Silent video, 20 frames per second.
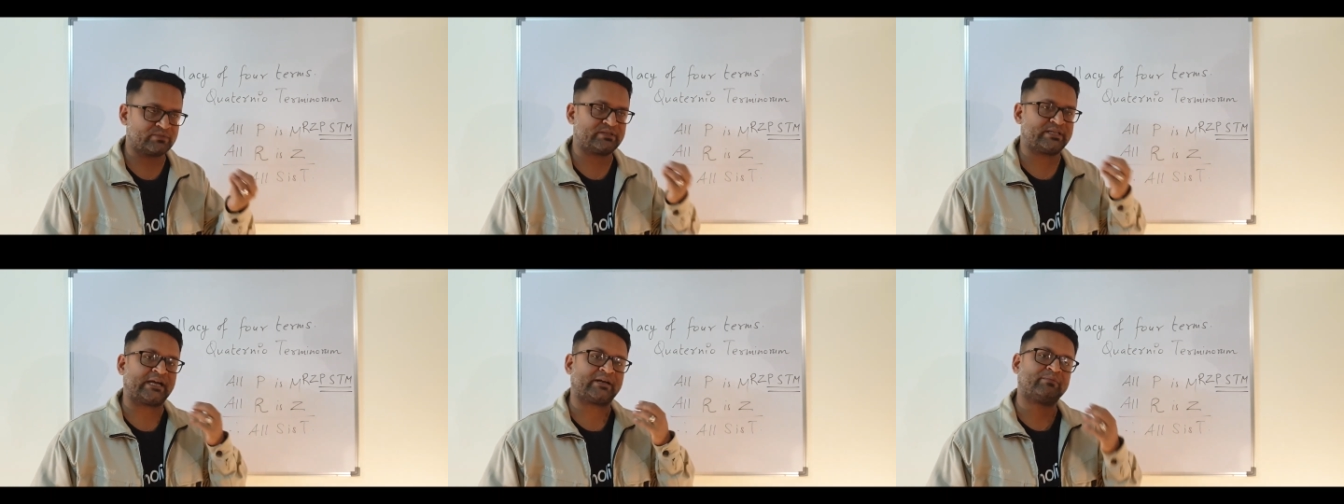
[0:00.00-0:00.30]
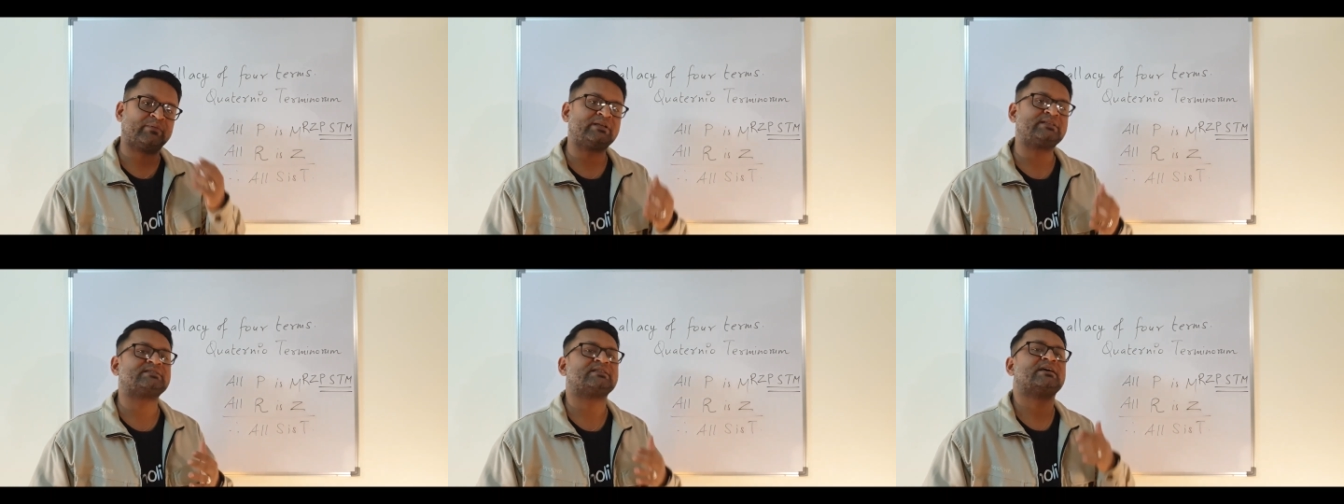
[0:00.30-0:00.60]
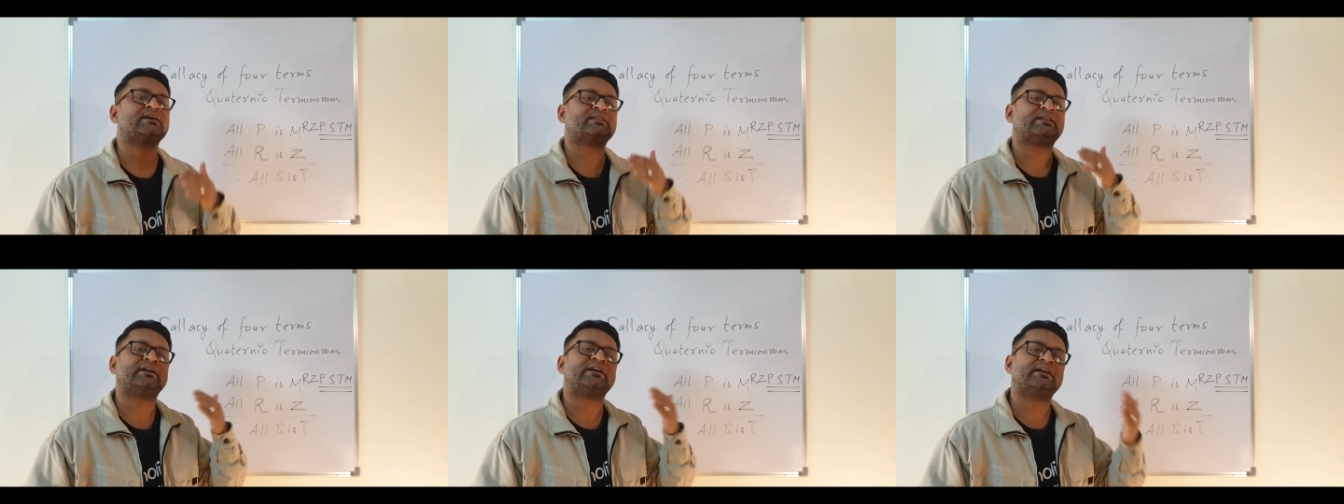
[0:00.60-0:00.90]
That means
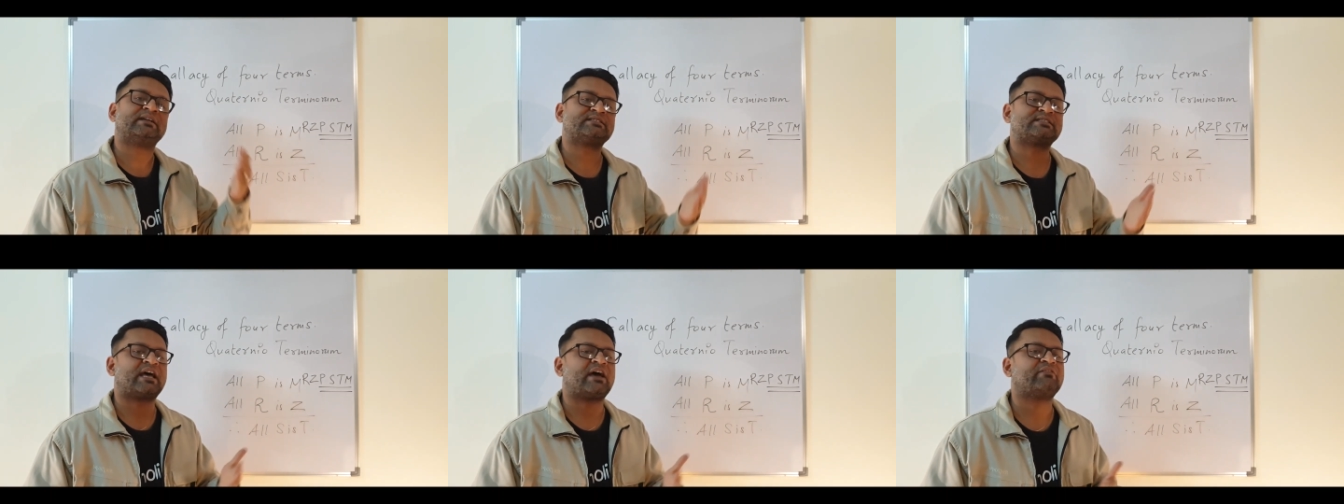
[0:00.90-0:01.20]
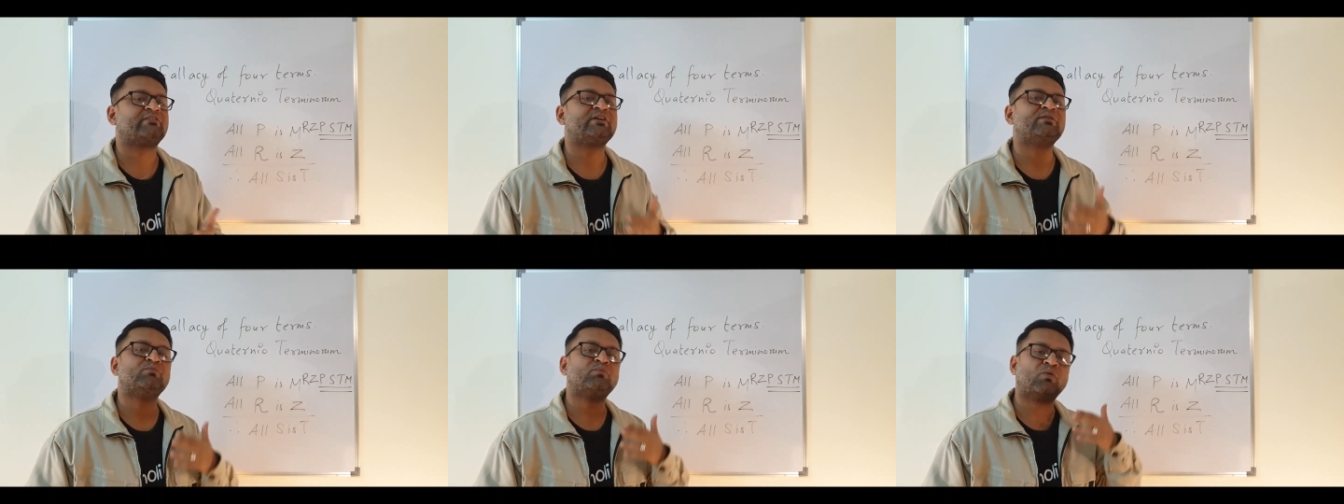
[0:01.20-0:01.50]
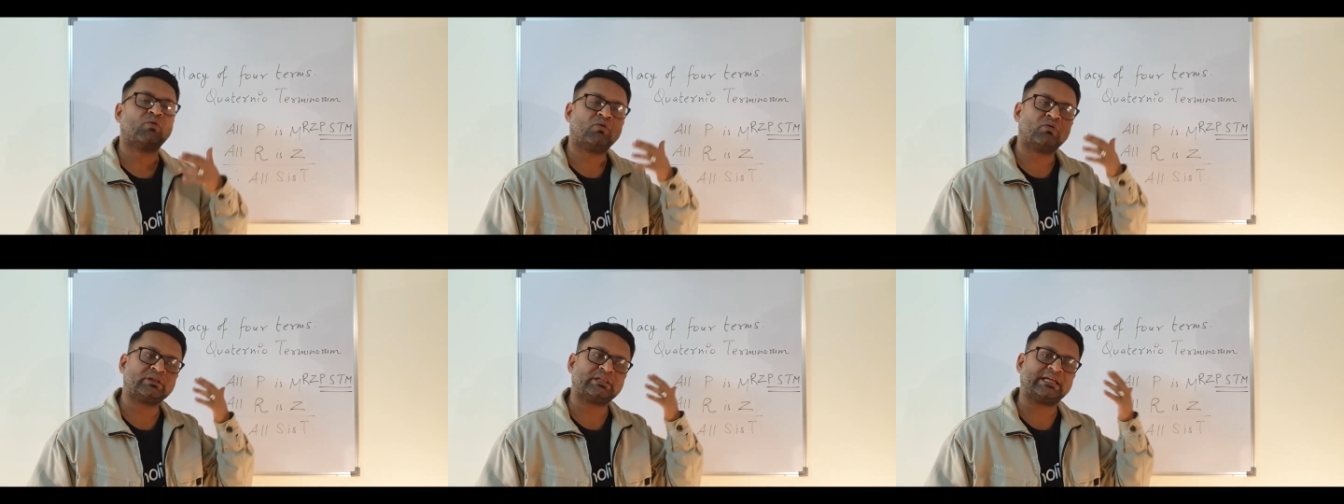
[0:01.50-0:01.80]
that it is having
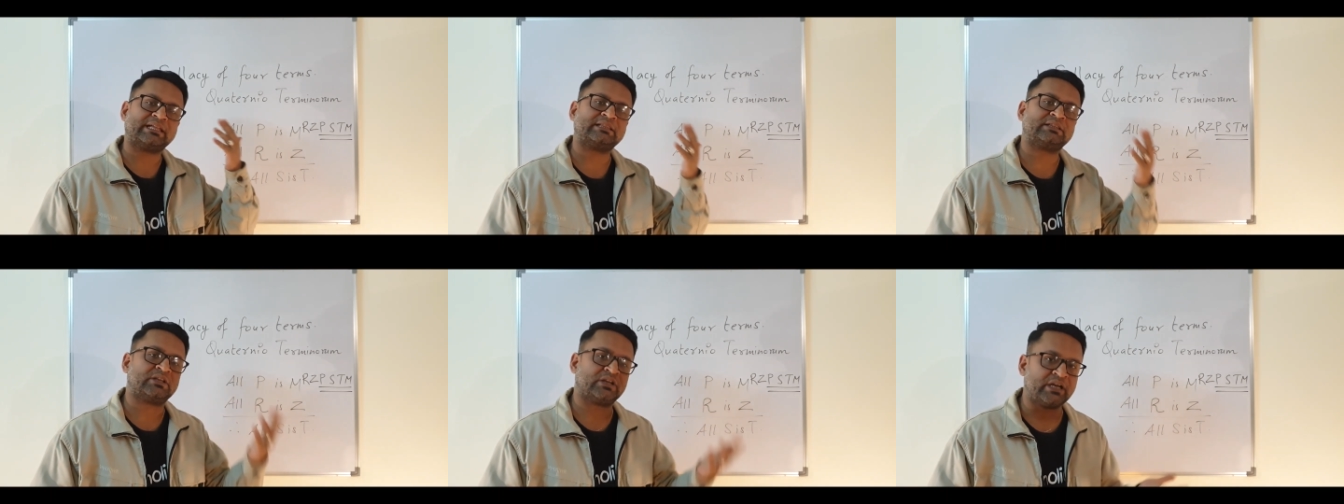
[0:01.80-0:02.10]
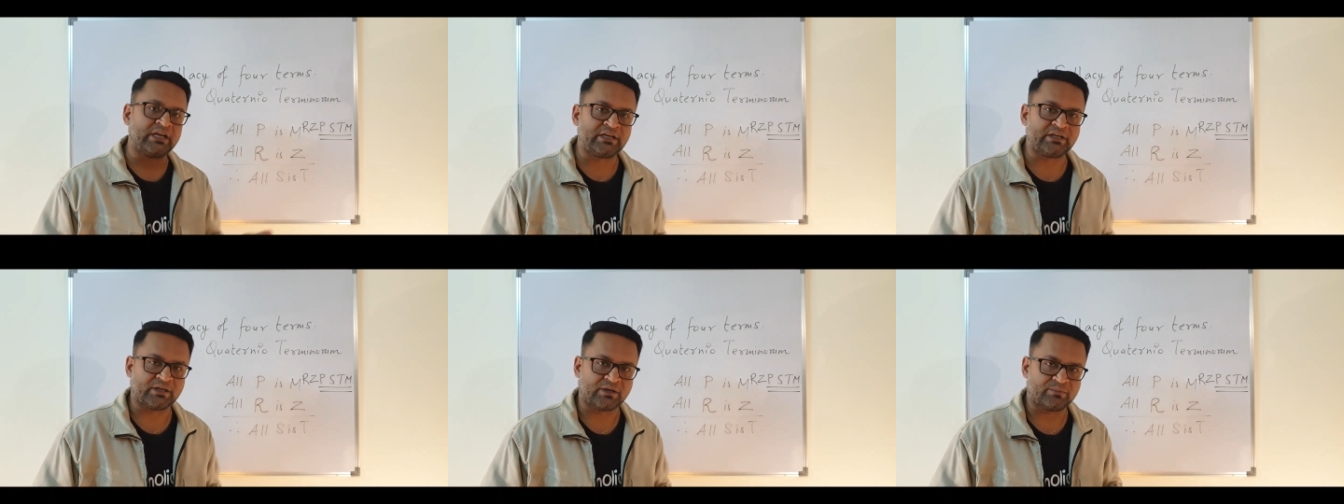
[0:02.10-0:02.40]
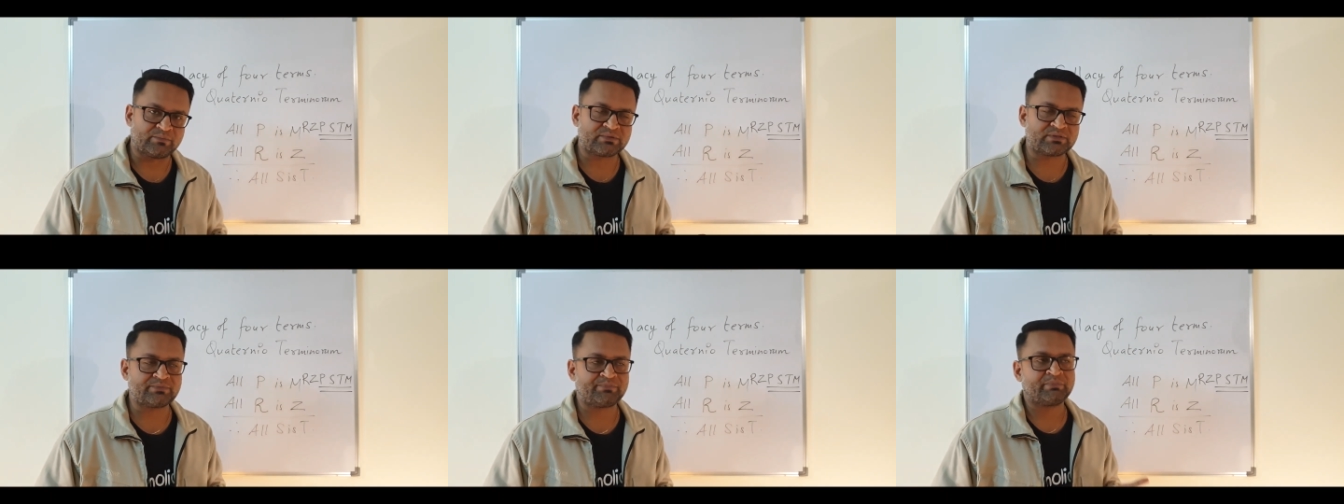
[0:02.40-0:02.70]
more than three
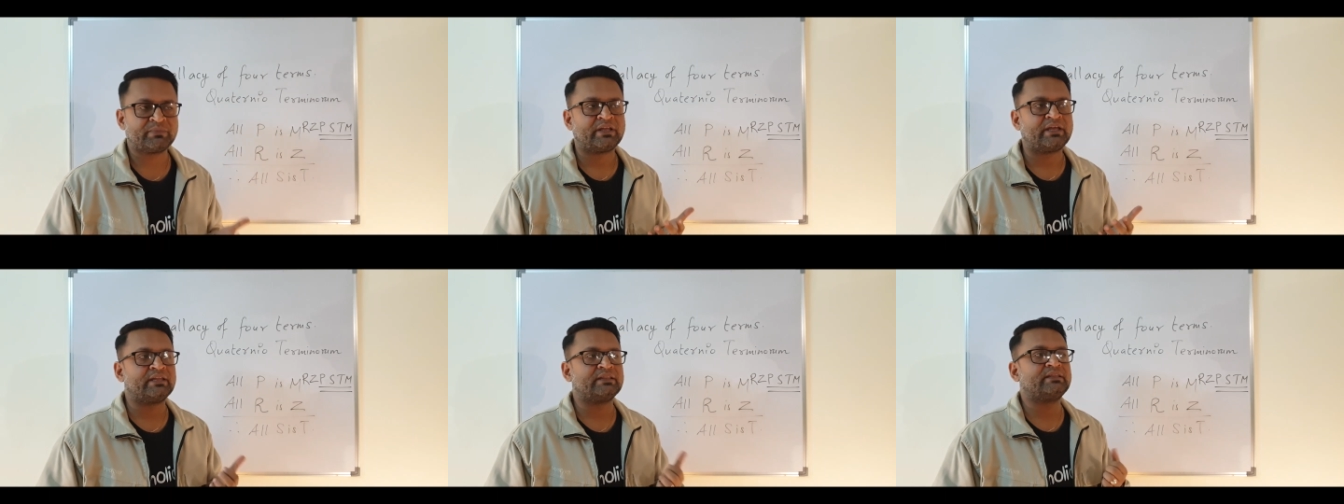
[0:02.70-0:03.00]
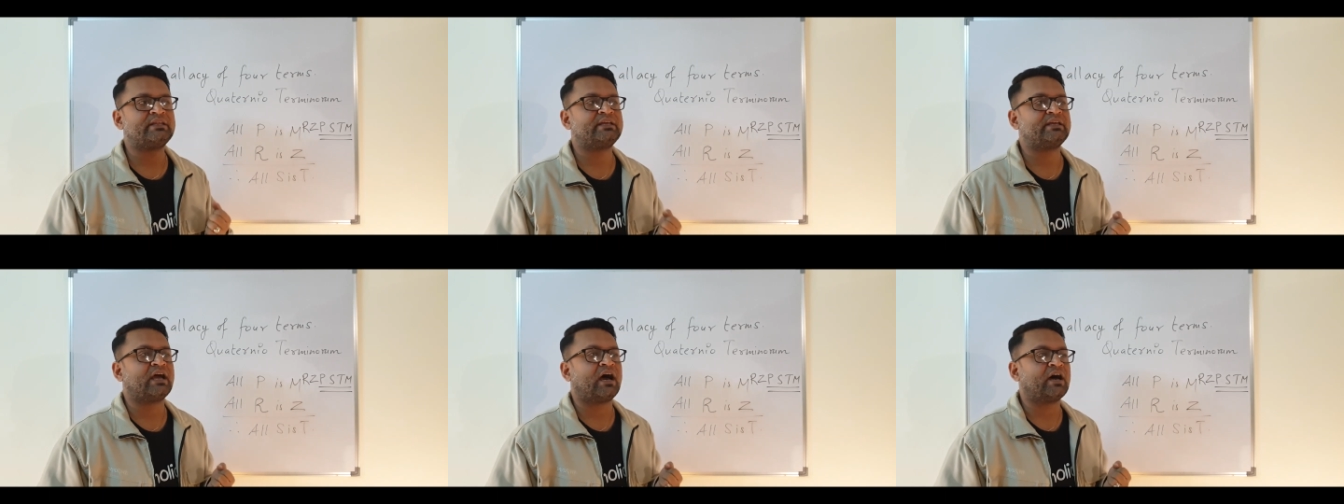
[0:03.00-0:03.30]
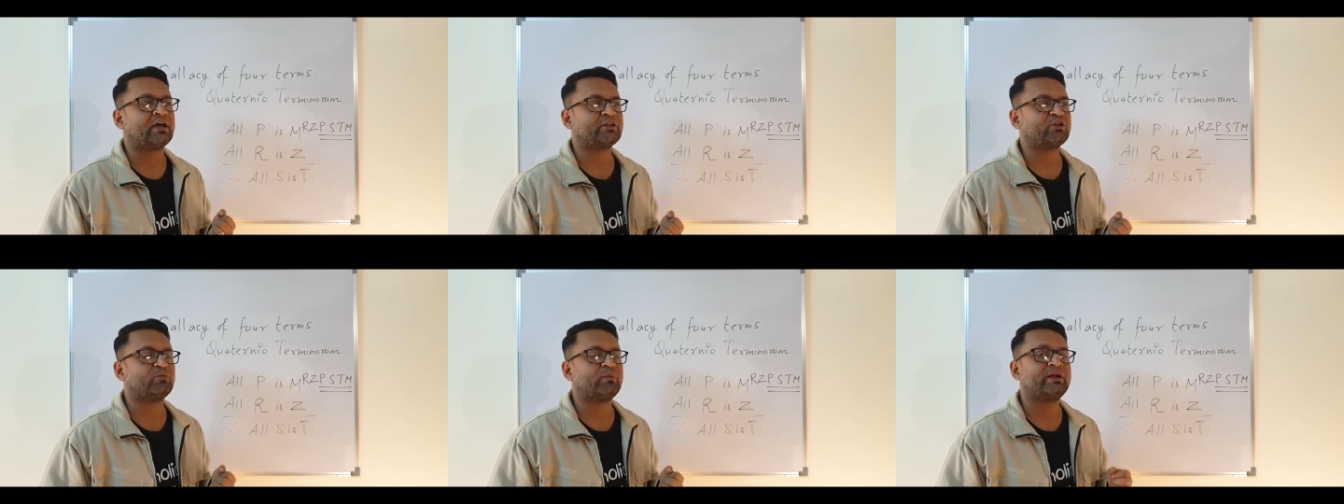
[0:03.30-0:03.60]
terms in the
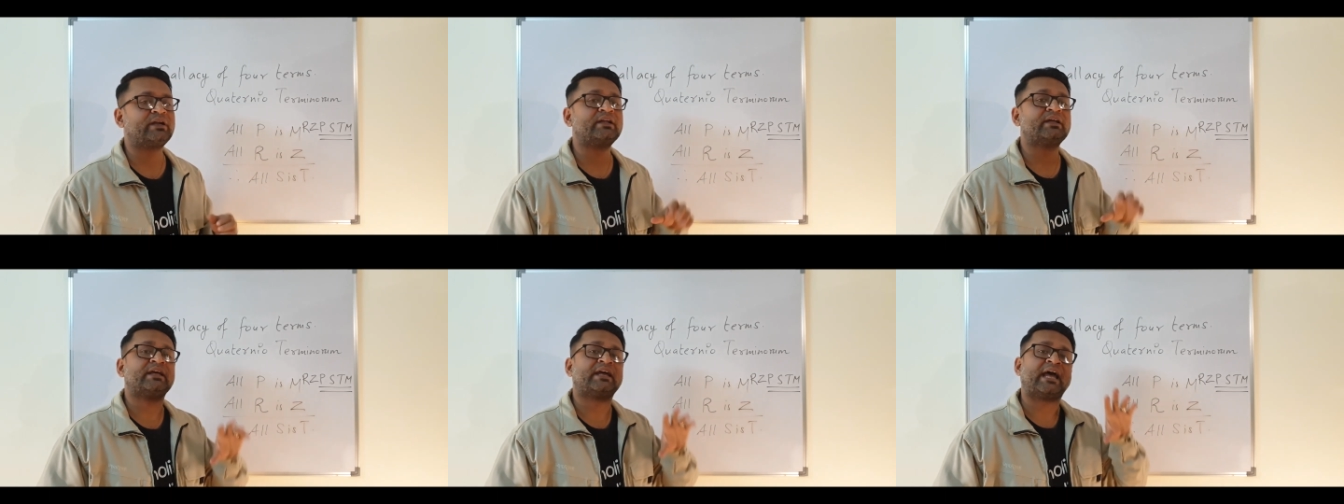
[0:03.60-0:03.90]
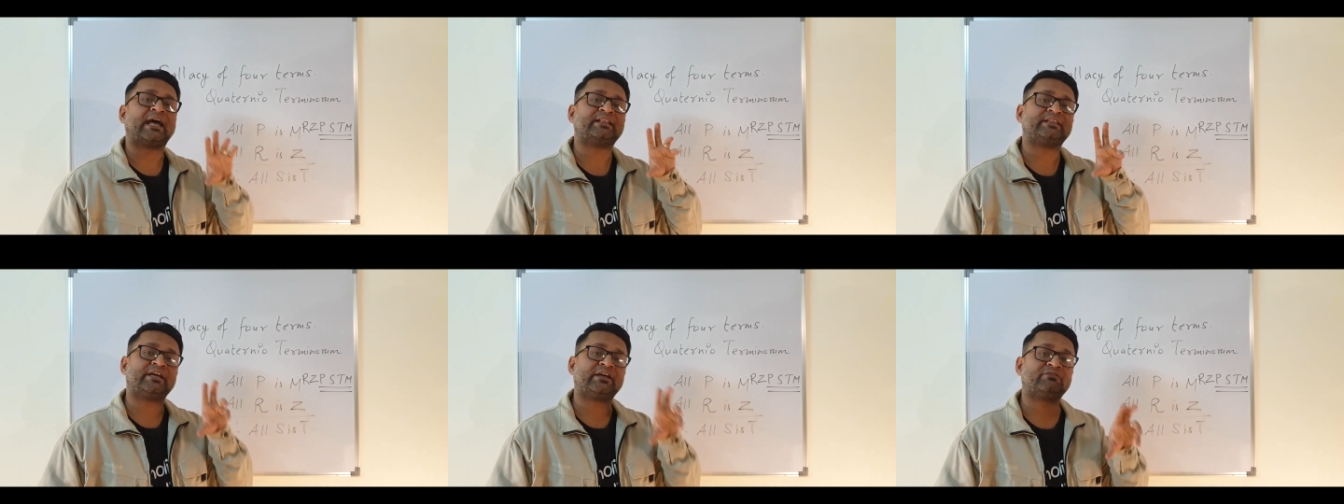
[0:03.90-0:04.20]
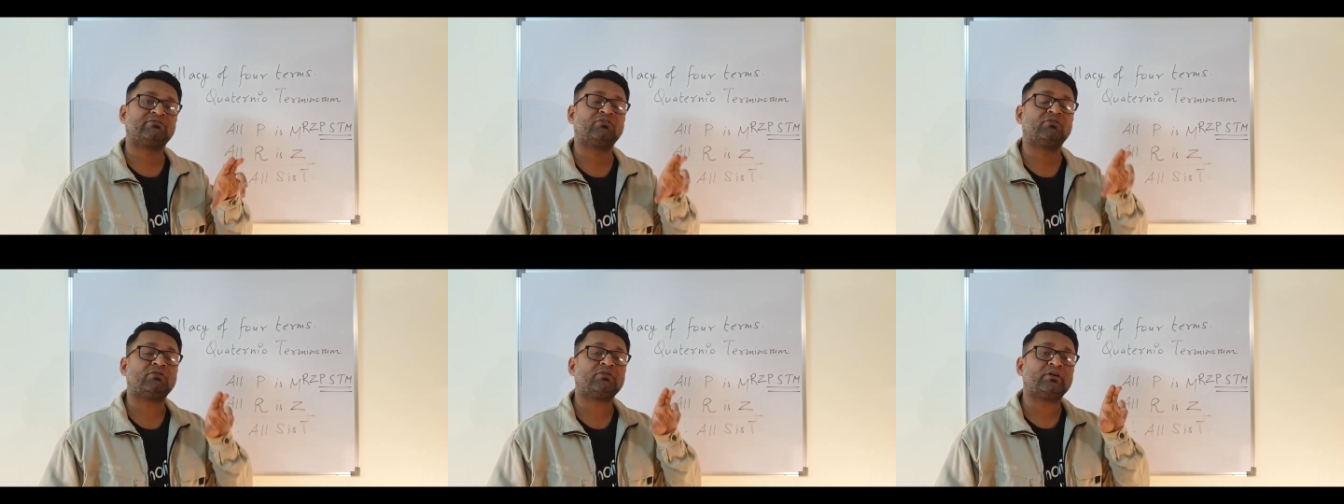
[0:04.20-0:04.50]
argument, and
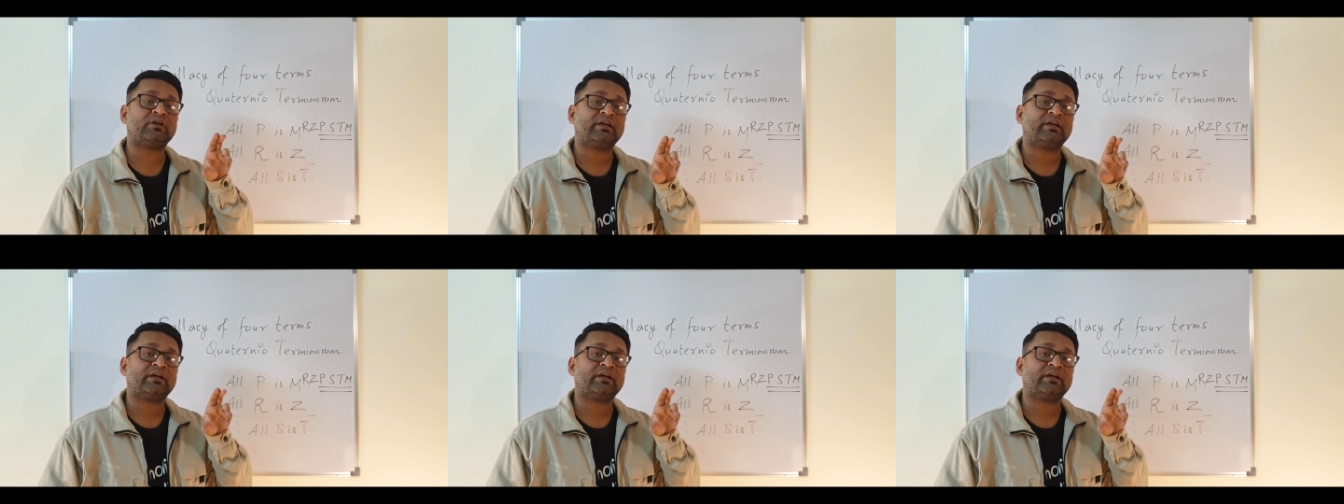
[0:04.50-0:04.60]
therefore